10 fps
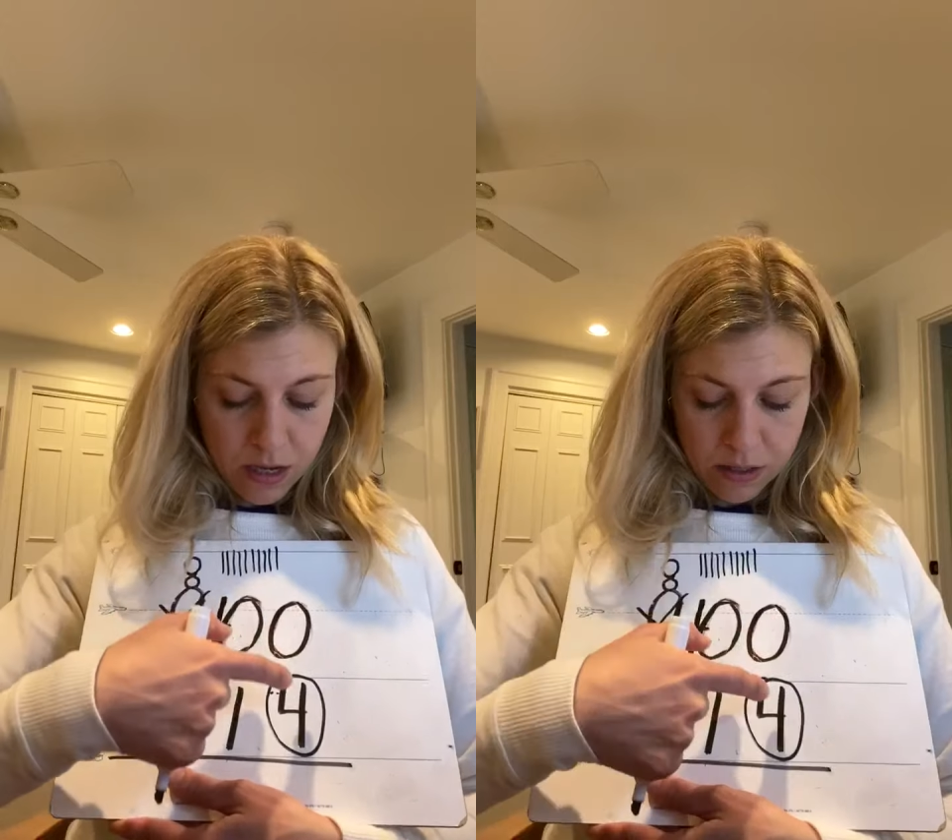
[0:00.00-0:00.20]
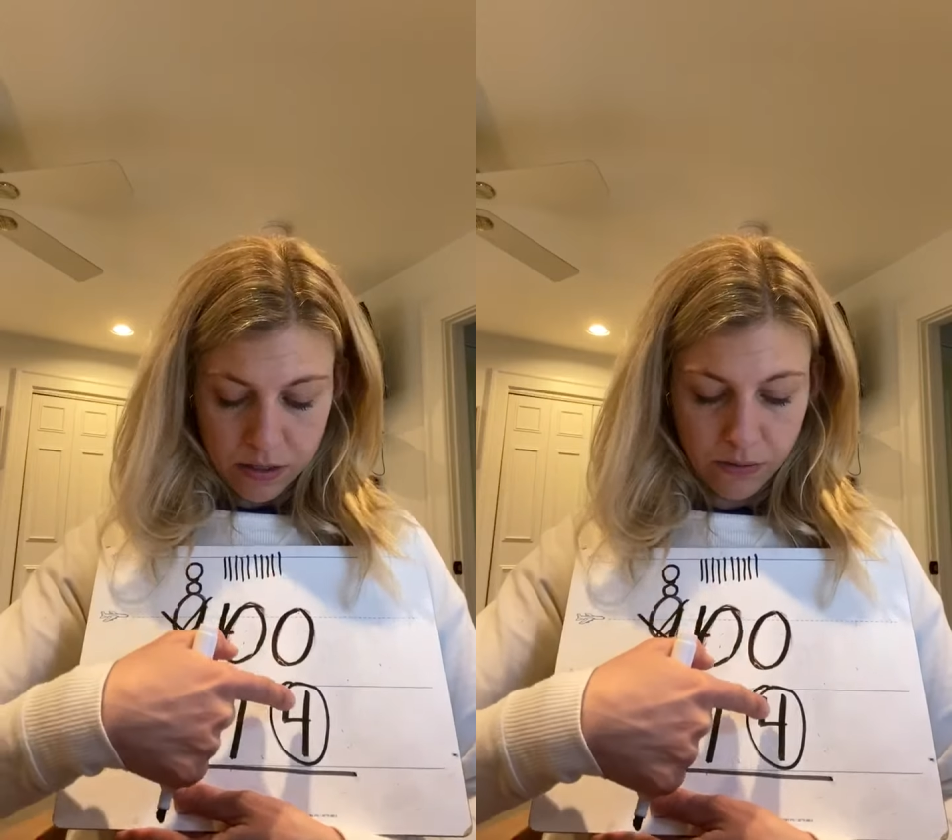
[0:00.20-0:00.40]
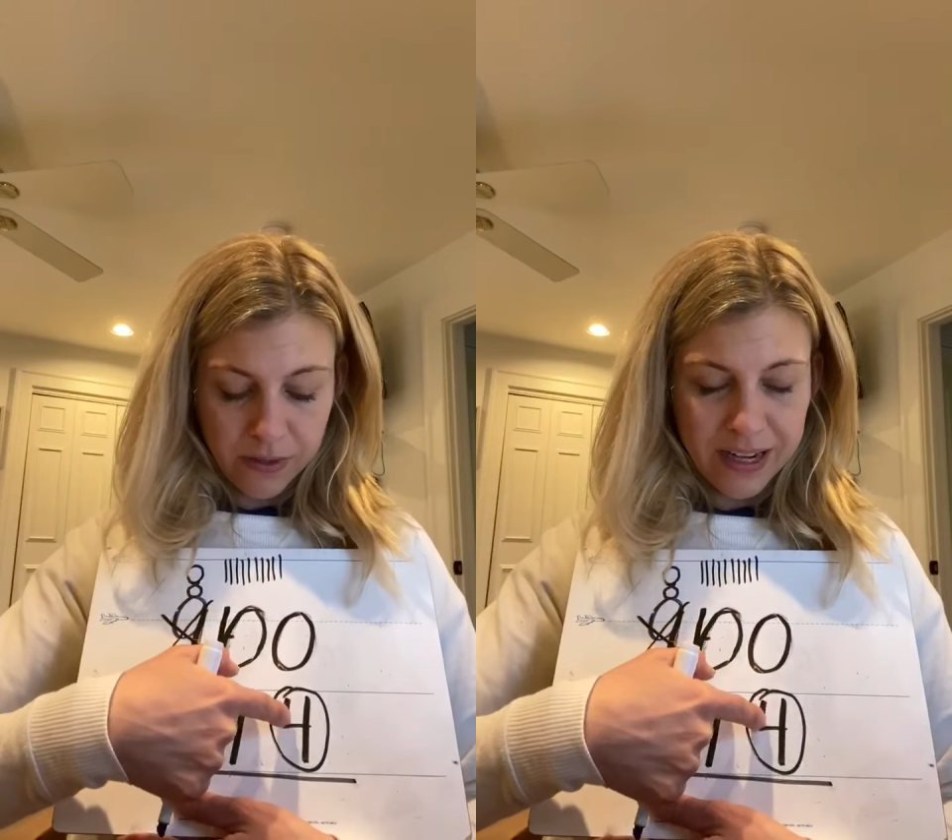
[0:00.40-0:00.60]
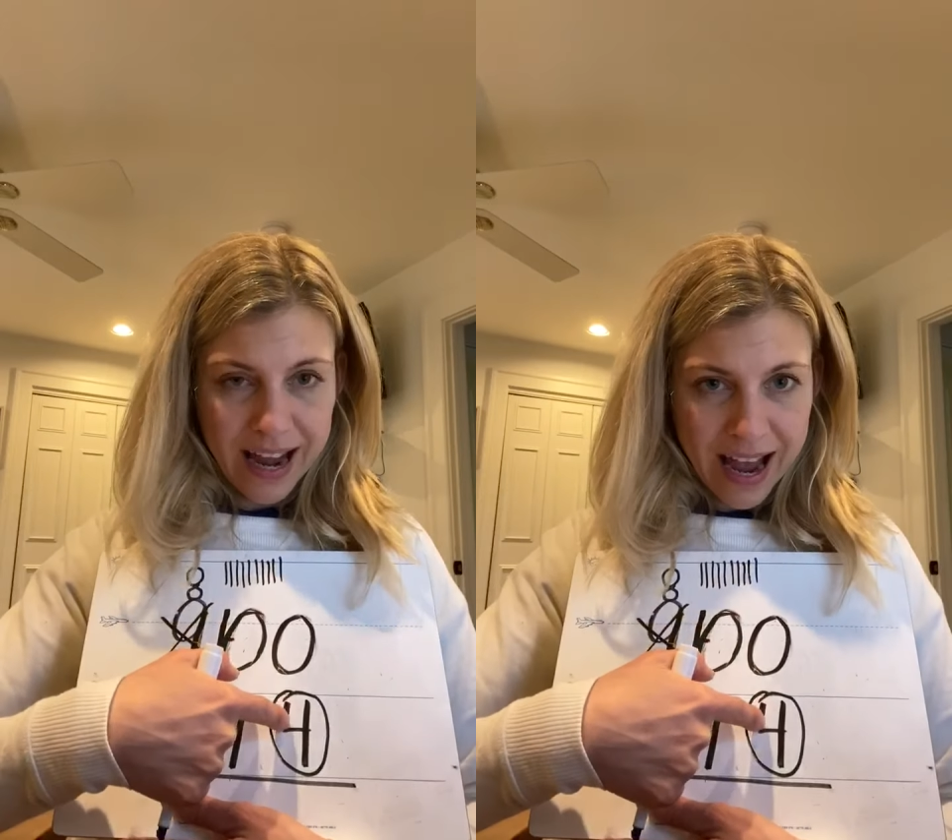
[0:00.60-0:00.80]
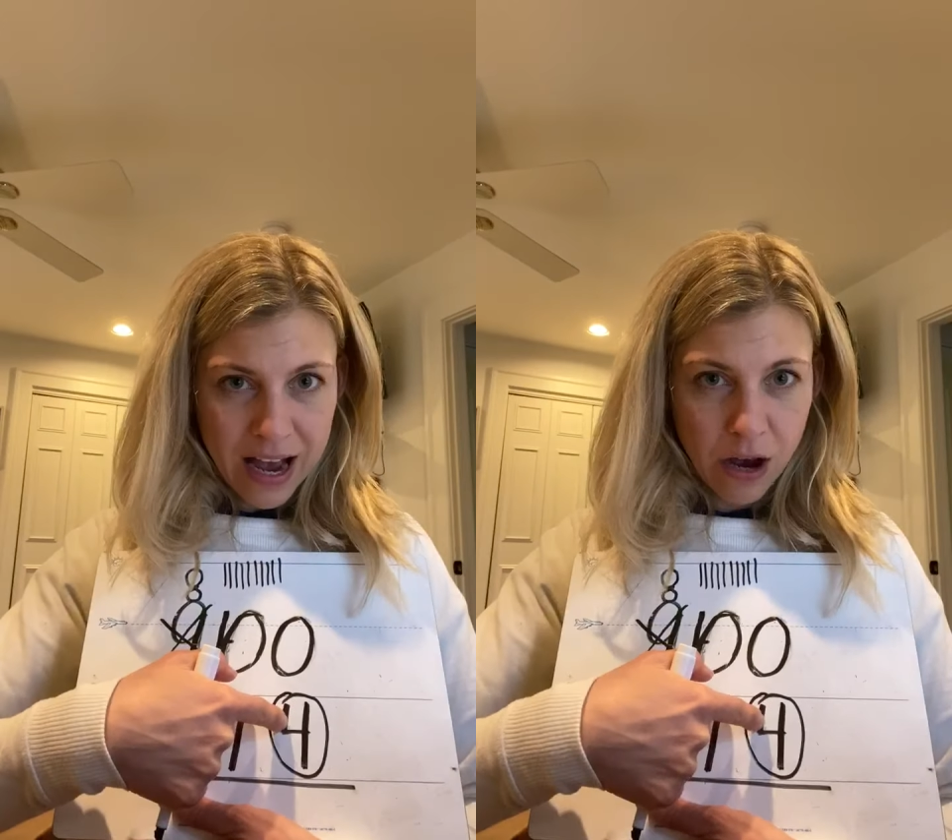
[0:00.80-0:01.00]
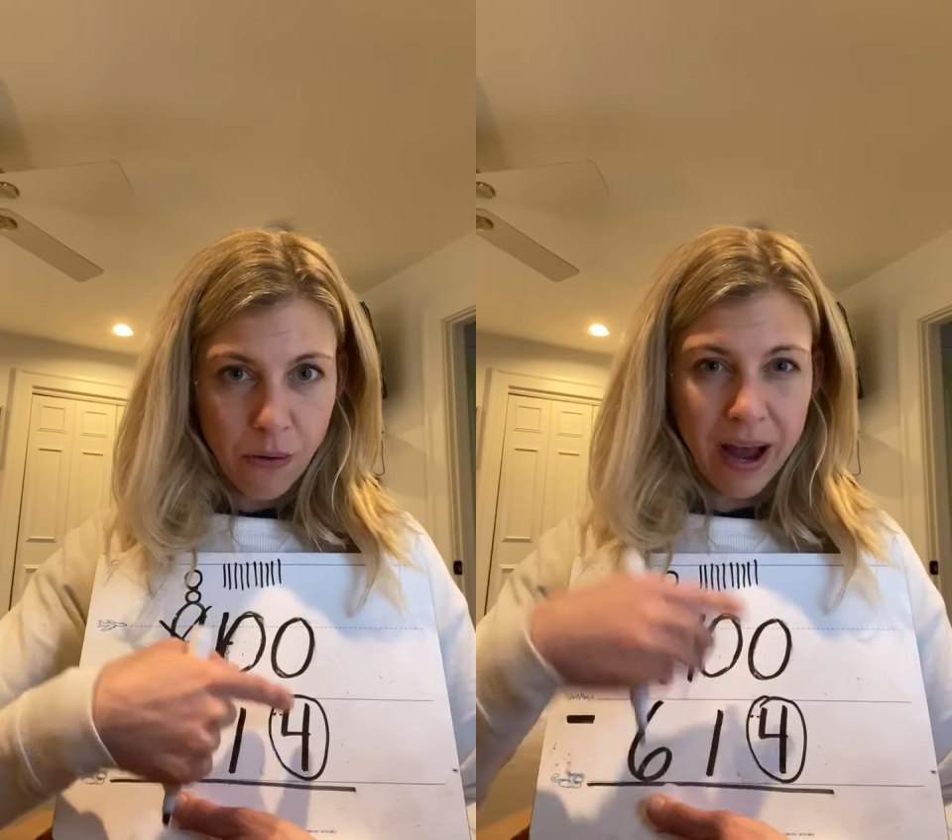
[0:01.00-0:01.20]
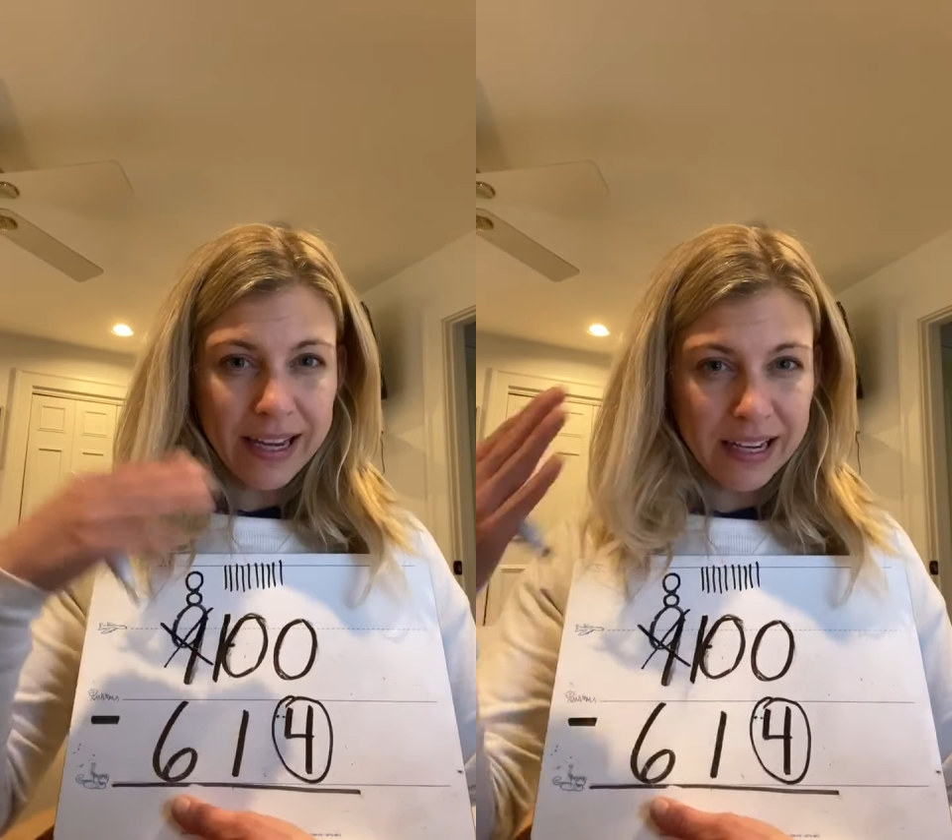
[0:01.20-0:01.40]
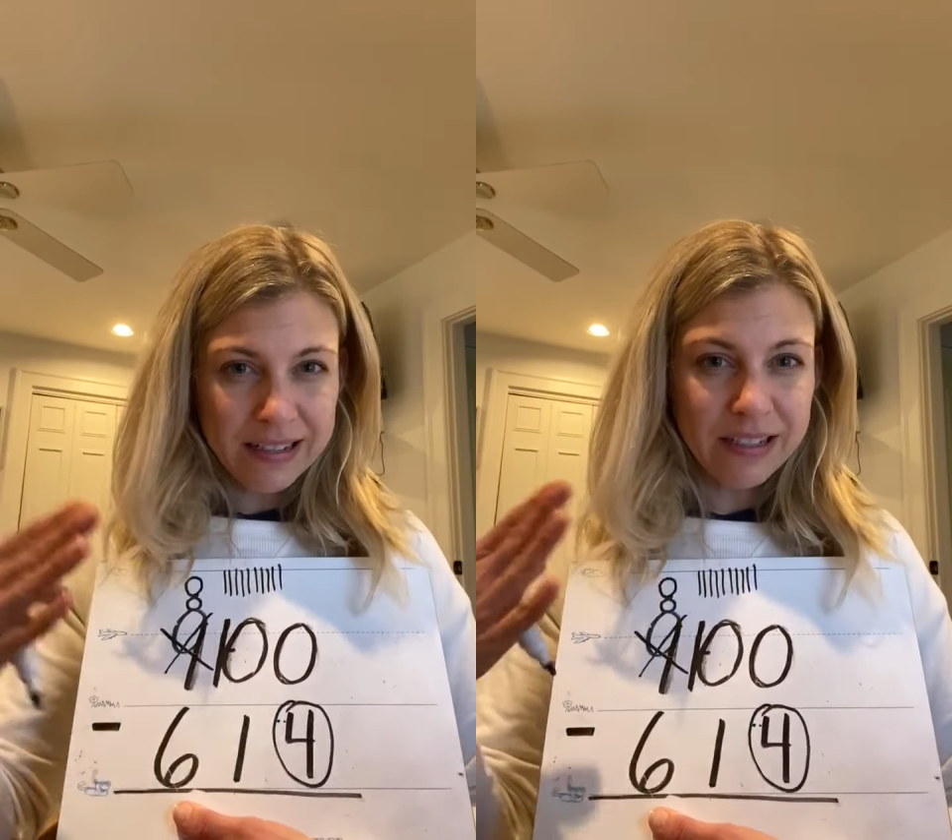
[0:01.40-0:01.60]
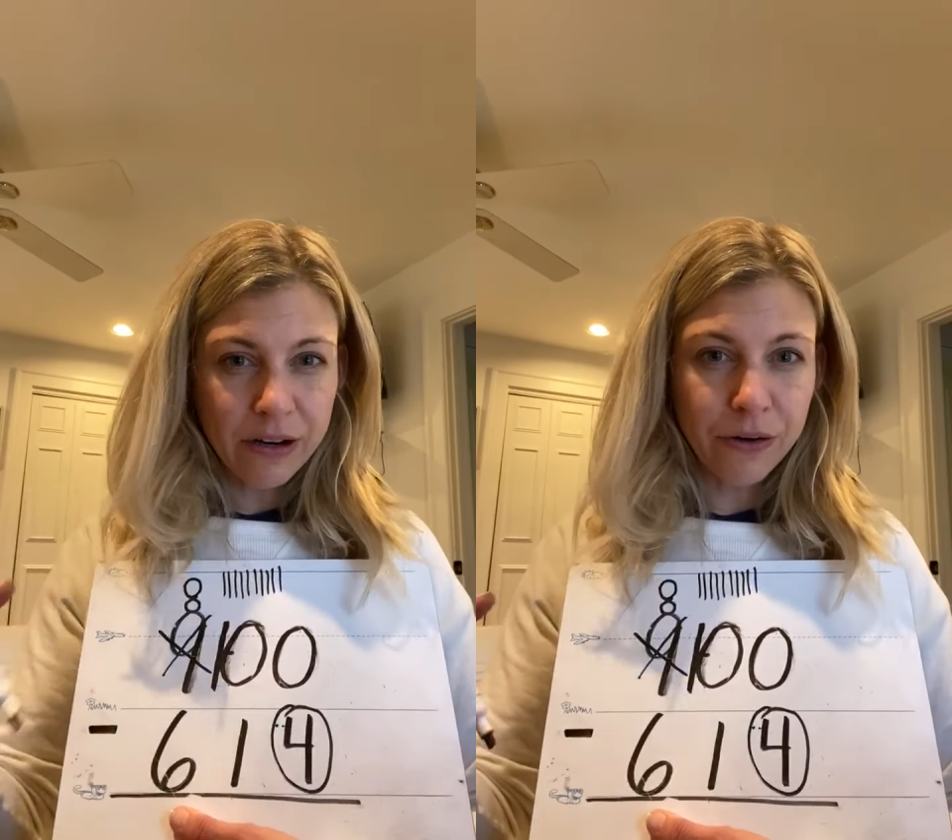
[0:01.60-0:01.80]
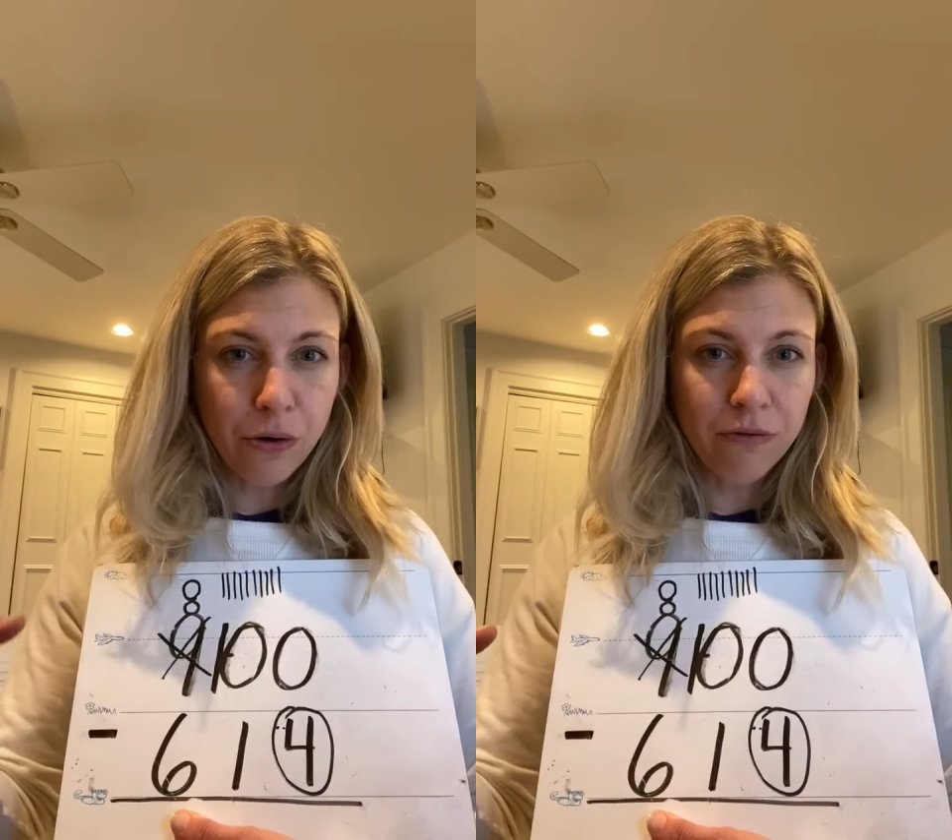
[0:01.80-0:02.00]
So now I can
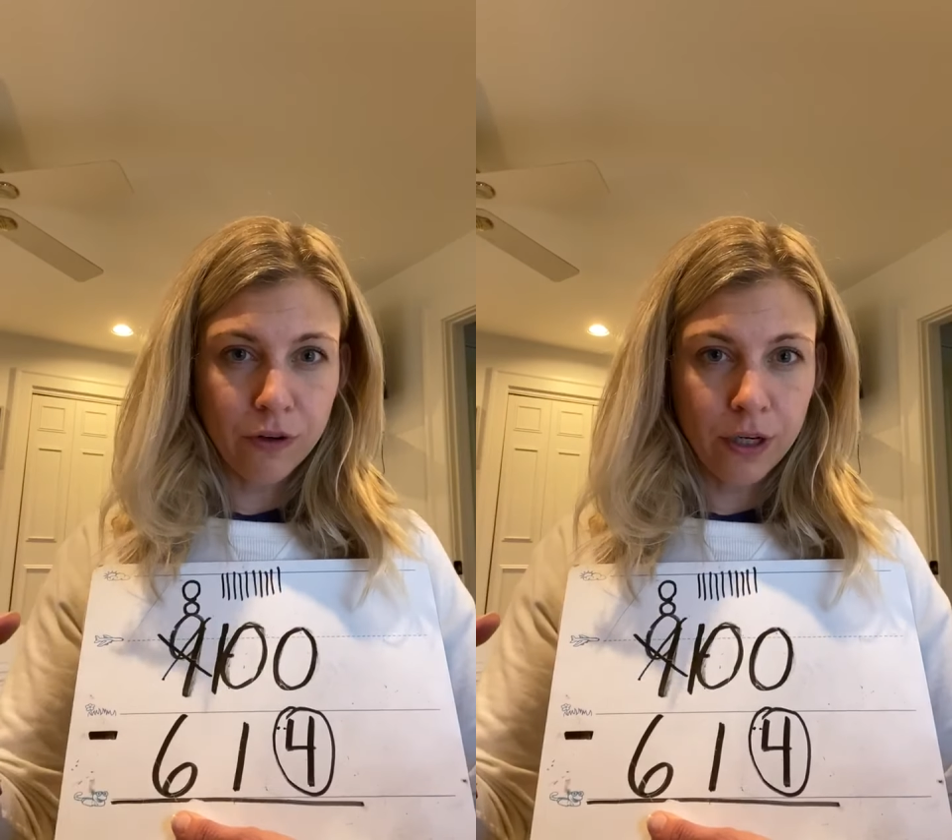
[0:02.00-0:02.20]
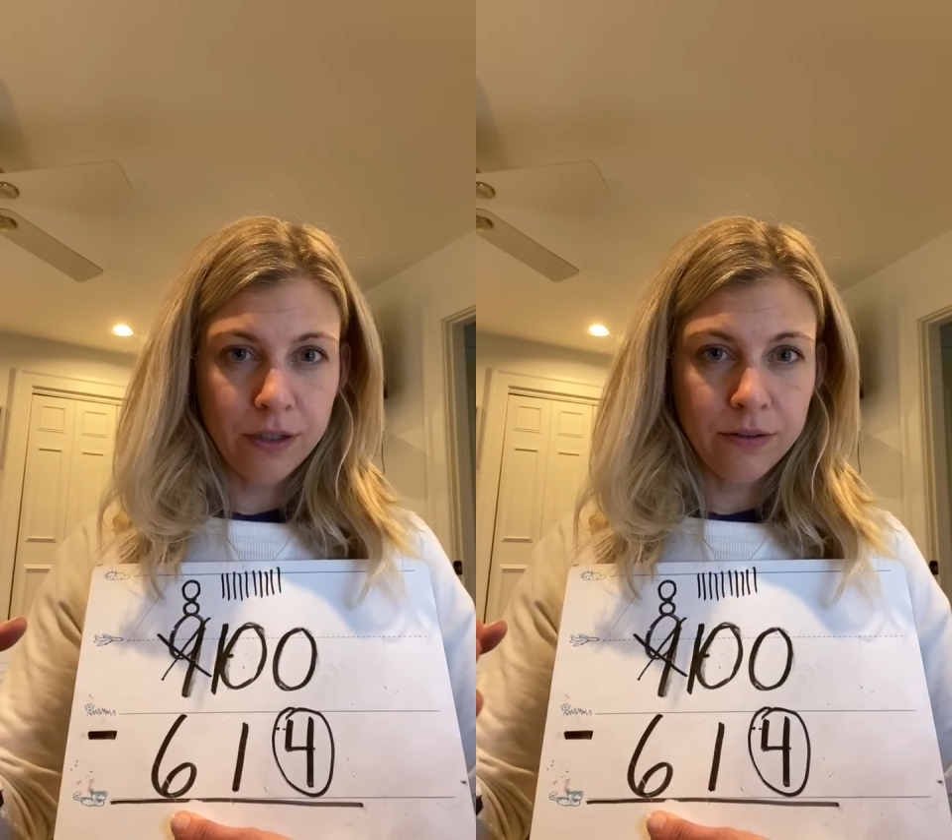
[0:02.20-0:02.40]
start over.